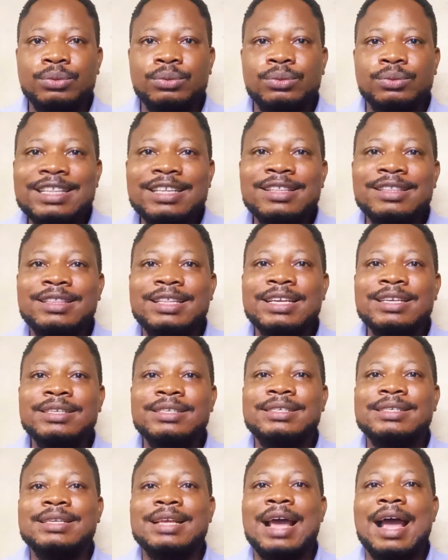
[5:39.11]
Certain
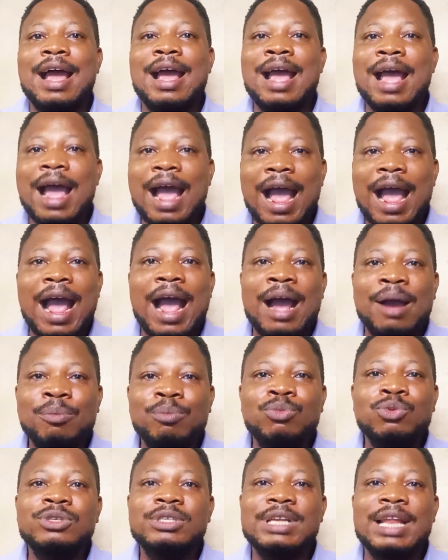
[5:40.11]
things are
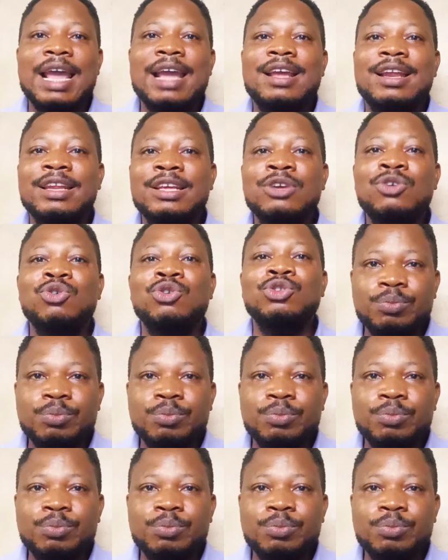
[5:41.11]
most likely